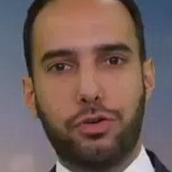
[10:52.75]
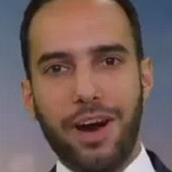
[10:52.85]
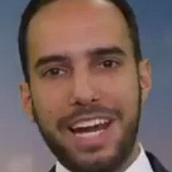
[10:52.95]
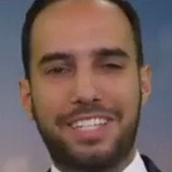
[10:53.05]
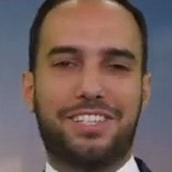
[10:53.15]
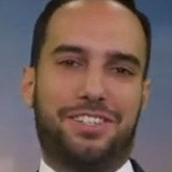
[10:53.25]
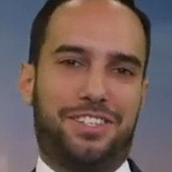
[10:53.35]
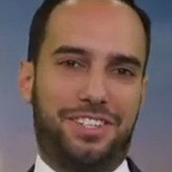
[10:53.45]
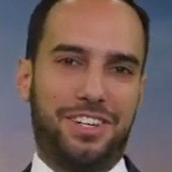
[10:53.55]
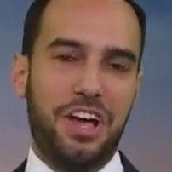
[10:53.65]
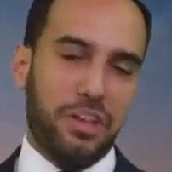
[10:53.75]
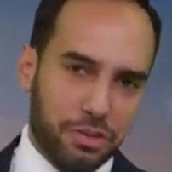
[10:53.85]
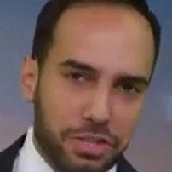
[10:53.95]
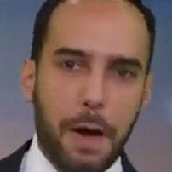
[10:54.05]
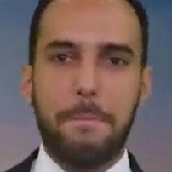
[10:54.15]
Great!
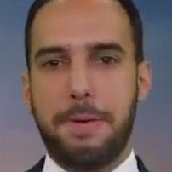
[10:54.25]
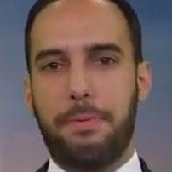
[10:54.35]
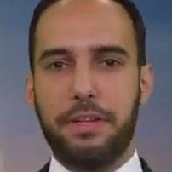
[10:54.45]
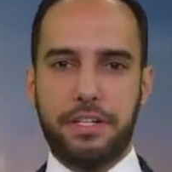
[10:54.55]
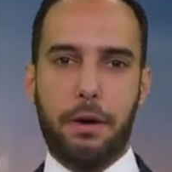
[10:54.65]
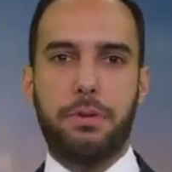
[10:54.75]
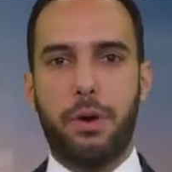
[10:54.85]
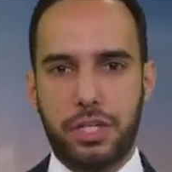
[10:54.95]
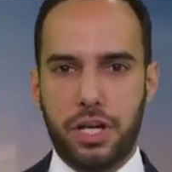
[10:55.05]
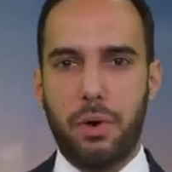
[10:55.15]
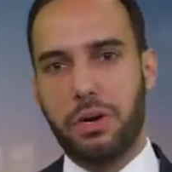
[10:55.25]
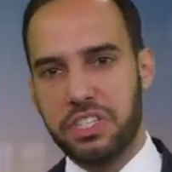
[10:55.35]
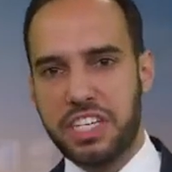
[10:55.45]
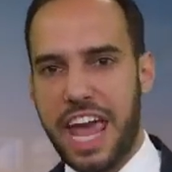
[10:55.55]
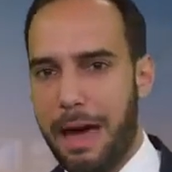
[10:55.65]
So some people in the WHO are
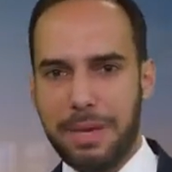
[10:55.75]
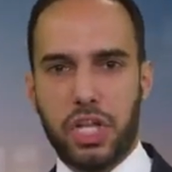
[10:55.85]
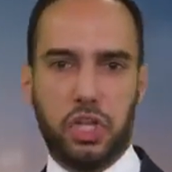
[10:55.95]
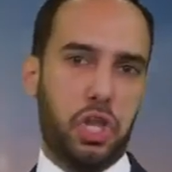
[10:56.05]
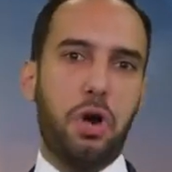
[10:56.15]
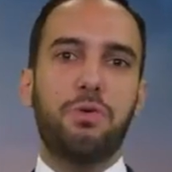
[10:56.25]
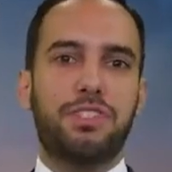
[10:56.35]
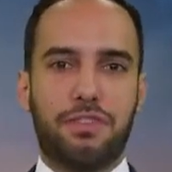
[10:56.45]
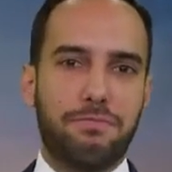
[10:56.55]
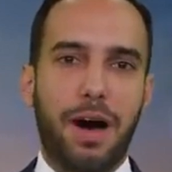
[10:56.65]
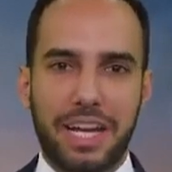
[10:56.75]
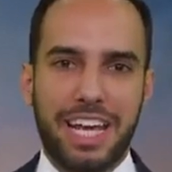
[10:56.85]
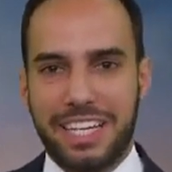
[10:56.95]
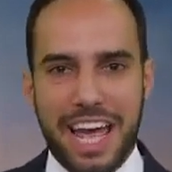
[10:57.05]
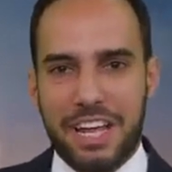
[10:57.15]
scamming loads of
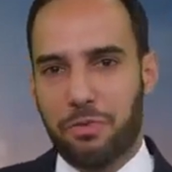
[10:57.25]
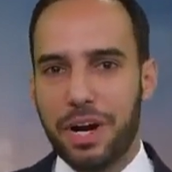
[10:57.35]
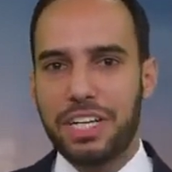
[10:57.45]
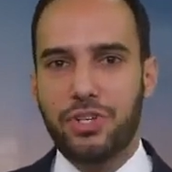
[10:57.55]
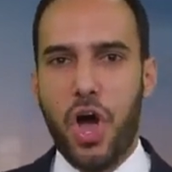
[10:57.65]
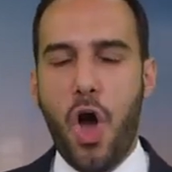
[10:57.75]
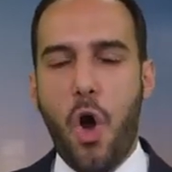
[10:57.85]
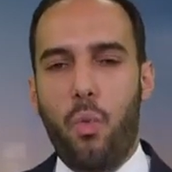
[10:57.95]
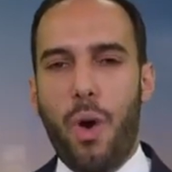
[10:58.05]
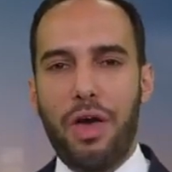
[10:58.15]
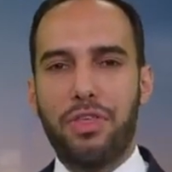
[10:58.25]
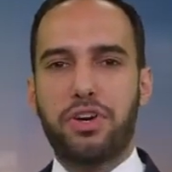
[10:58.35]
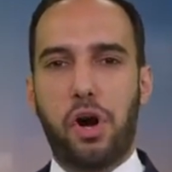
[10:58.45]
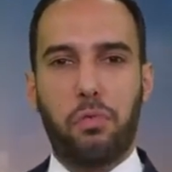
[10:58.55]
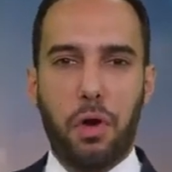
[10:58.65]
money and getting rich, while the
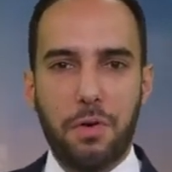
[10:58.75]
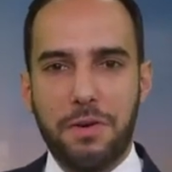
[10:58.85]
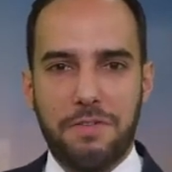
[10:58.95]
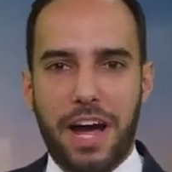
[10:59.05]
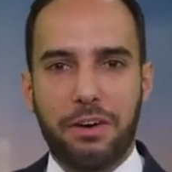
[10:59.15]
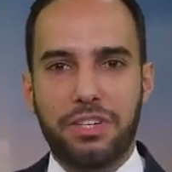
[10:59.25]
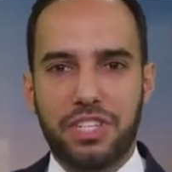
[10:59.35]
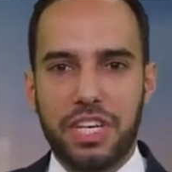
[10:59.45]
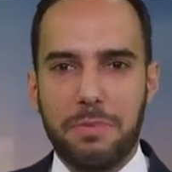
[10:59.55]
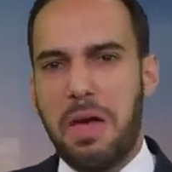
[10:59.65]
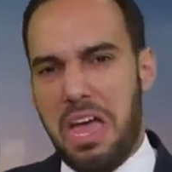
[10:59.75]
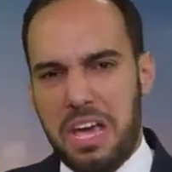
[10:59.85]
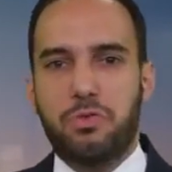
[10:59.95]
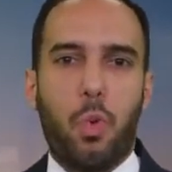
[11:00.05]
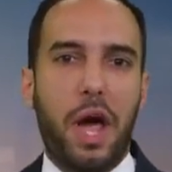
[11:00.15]
coronavirus team
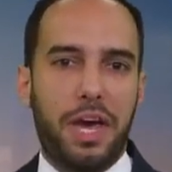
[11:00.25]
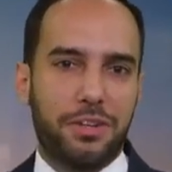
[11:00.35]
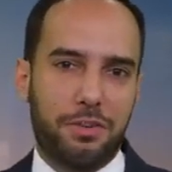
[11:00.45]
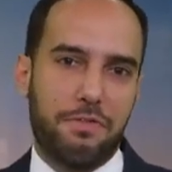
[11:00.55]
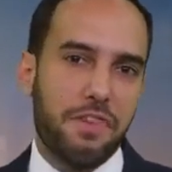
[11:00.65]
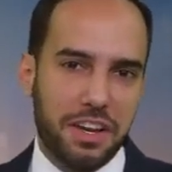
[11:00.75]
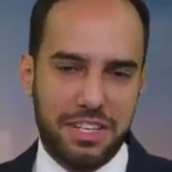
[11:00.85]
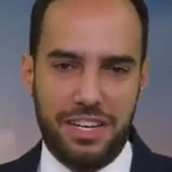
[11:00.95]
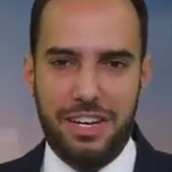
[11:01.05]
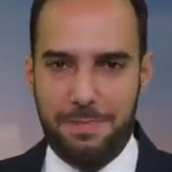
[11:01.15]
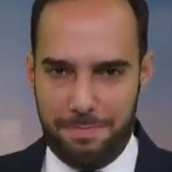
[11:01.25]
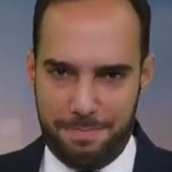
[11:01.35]
is way underfunded.